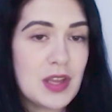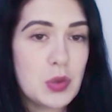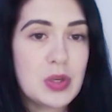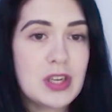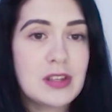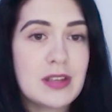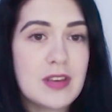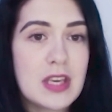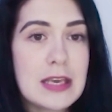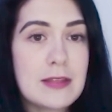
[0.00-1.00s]
we're
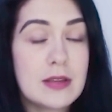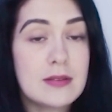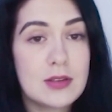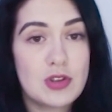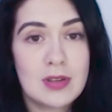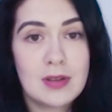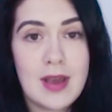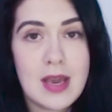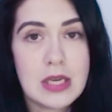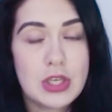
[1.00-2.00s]
living in the digital
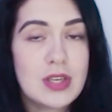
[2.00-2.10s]
age,